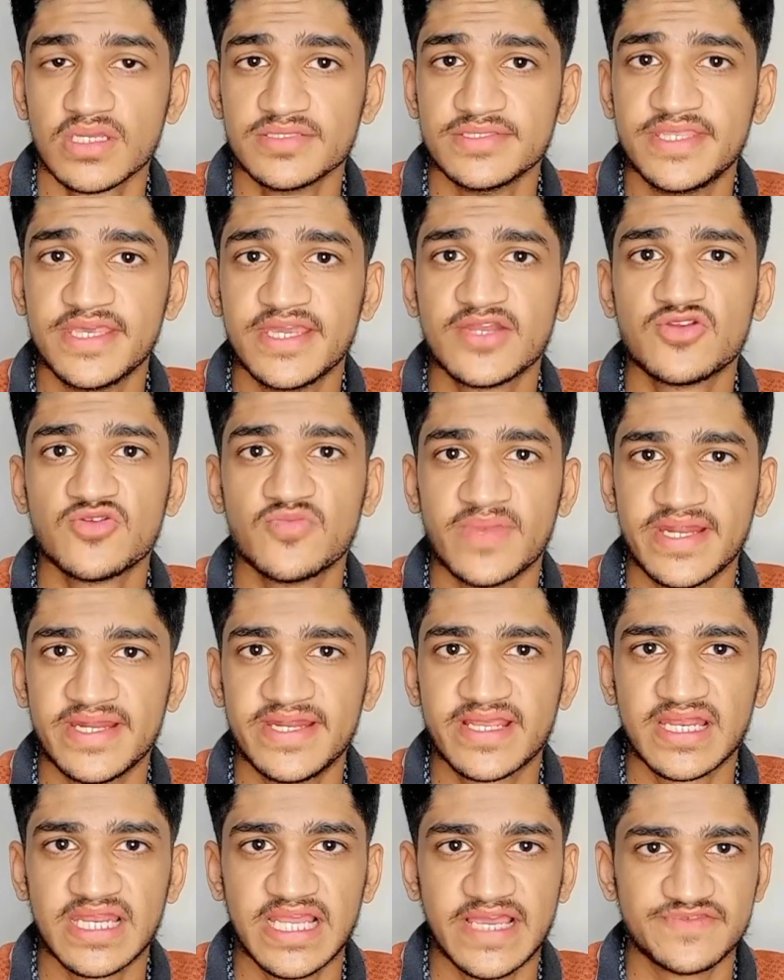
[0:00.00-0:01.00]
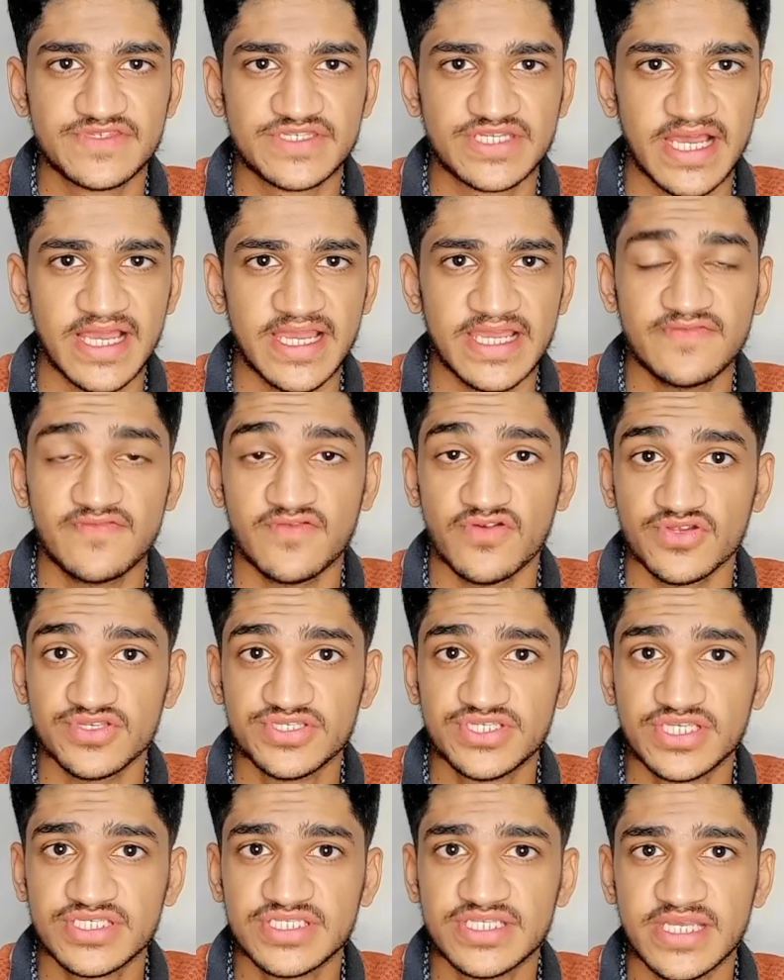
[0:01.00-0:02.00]
Their nomadic lifestyle
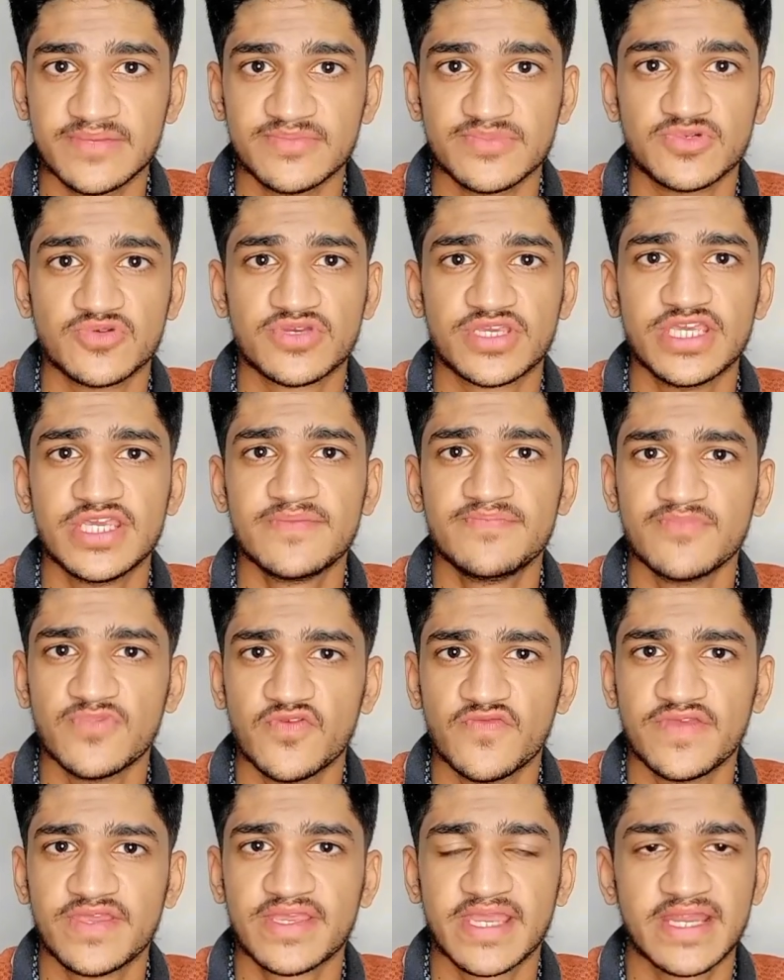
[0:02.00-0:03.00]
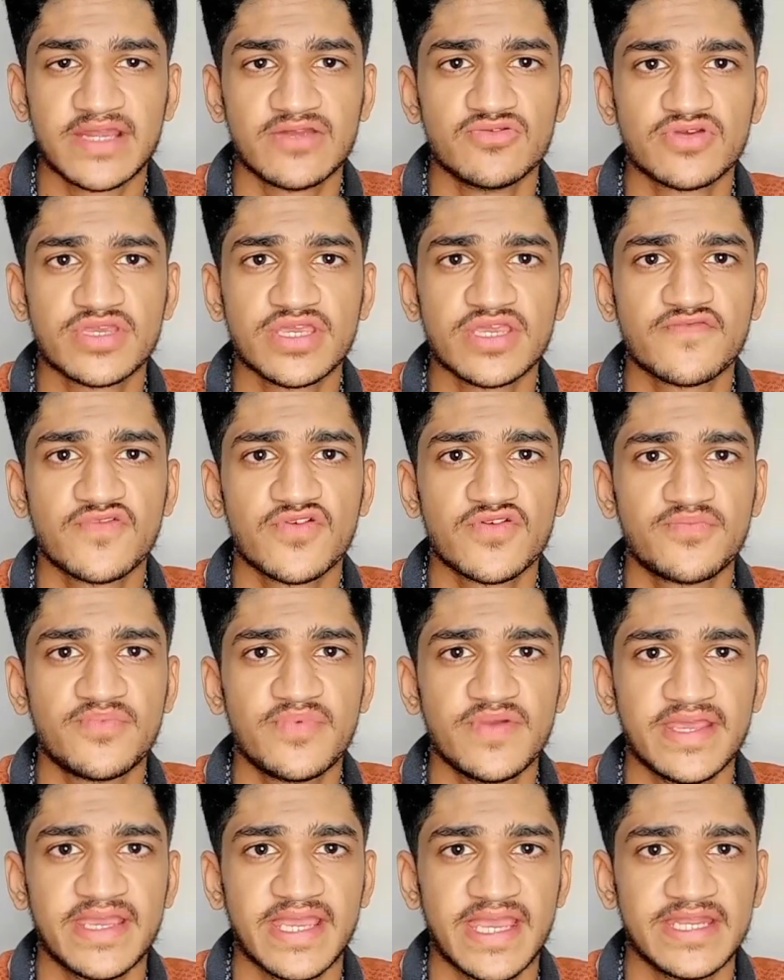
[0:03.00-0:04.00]
forces them to keep moving and looking for
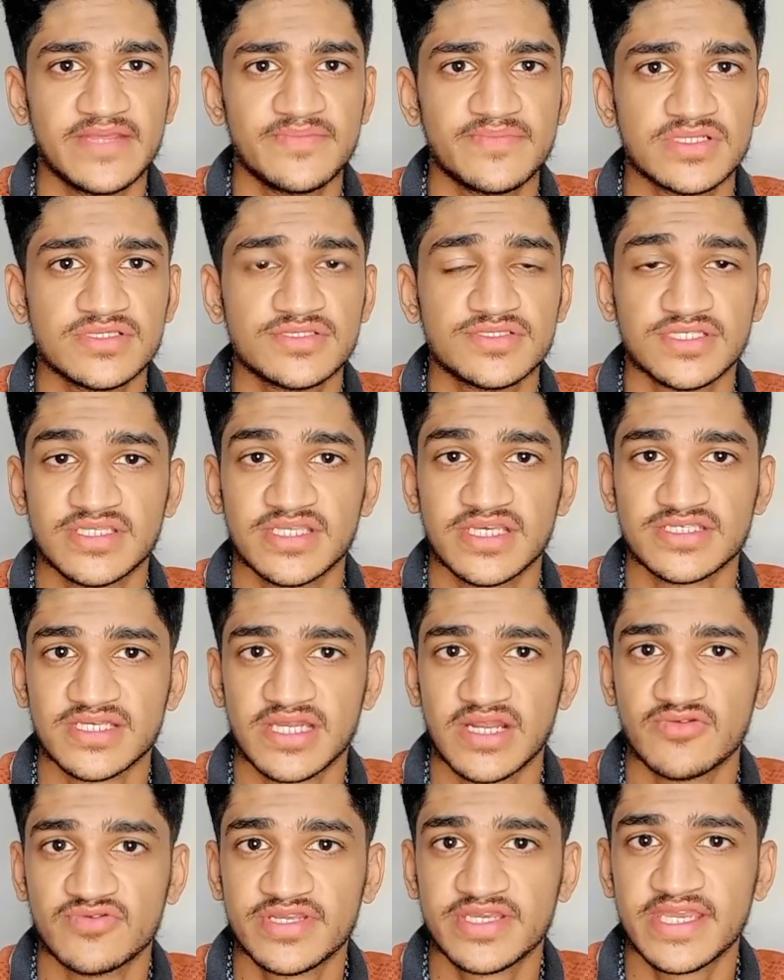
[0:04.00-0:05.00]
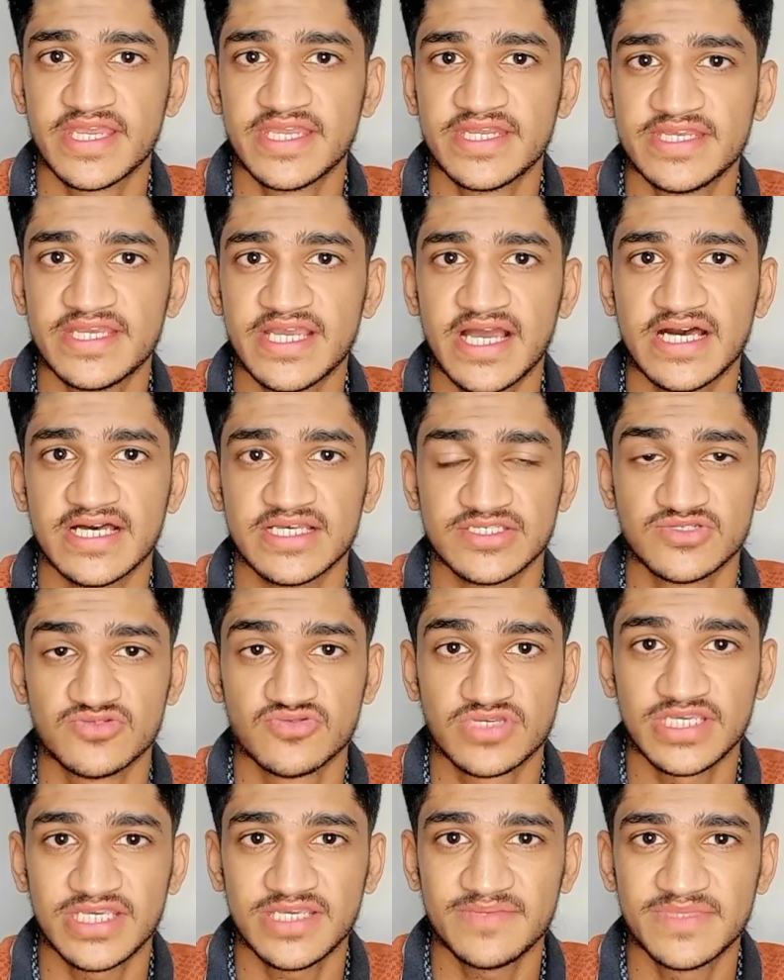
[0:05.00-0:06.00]
prey animals in the surrounding areas
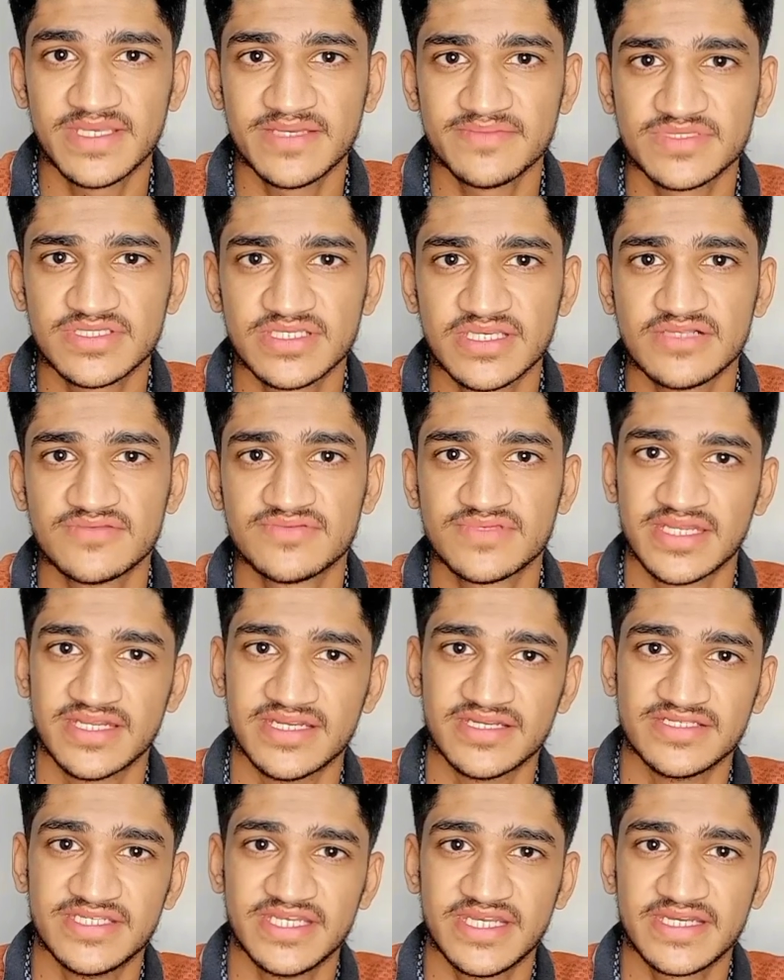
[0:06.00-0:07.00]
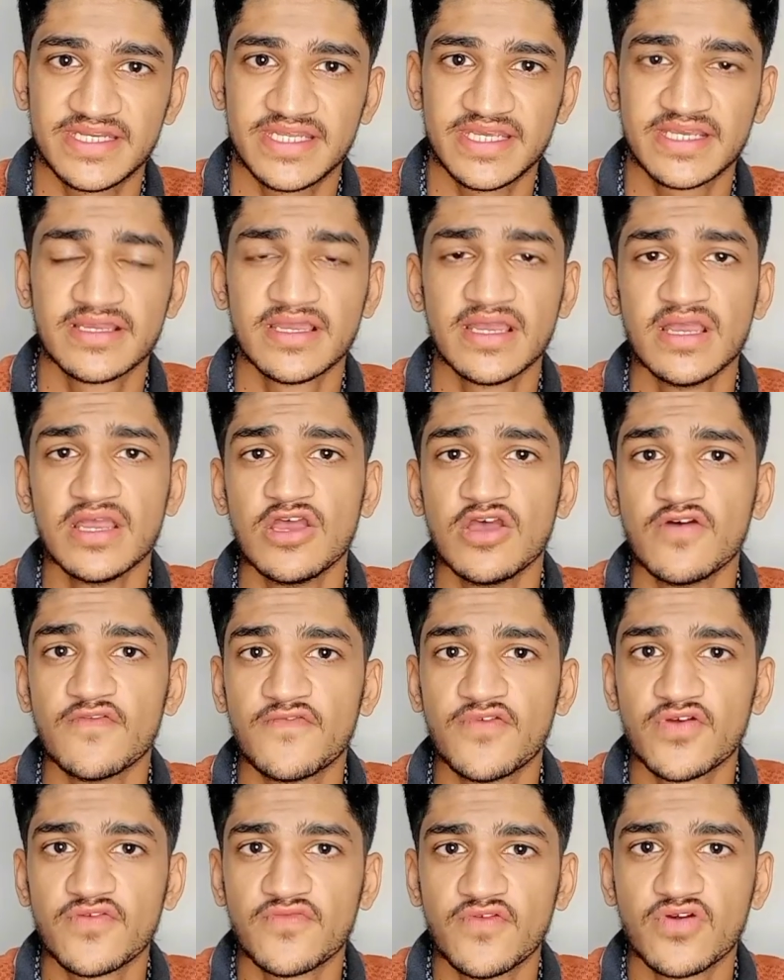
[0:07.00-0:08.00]
to keep themselves energetic
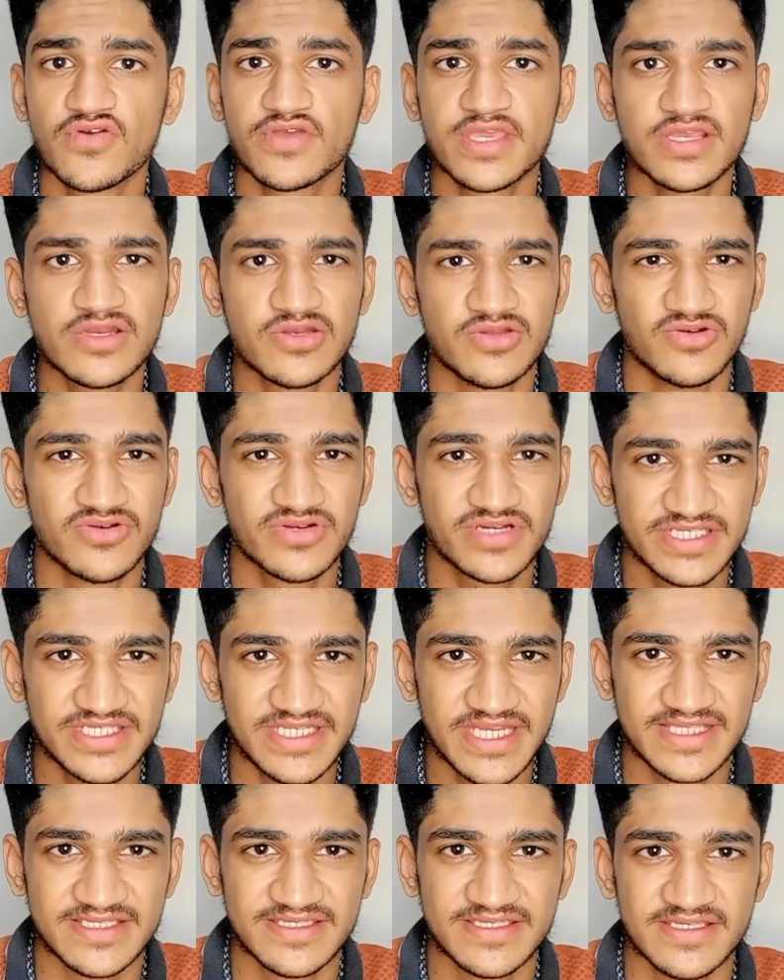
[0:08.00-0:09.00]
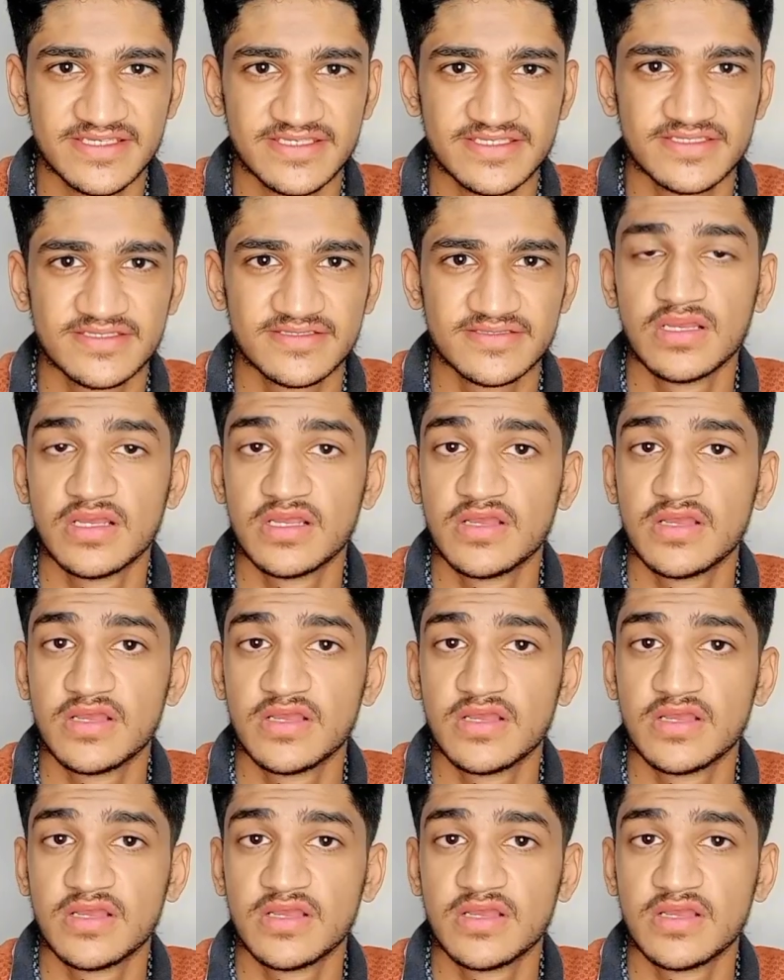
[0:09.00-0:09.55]
for walking long distances.